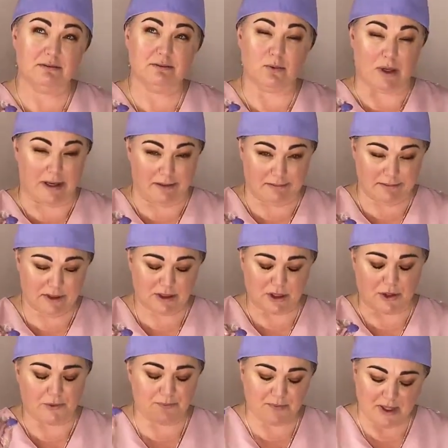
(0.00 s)
one.
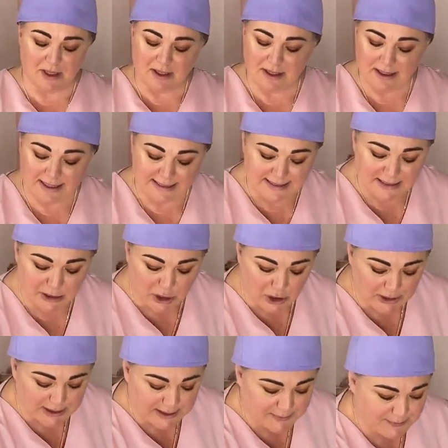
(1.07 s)
So let's
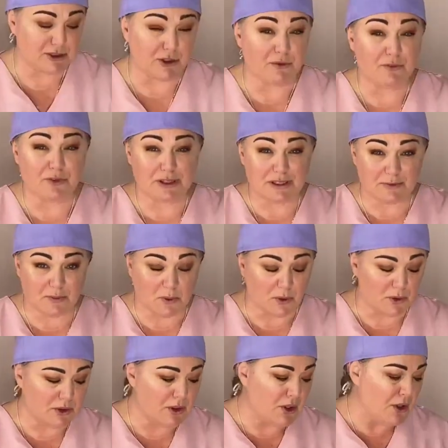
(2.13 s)
start. So first of all,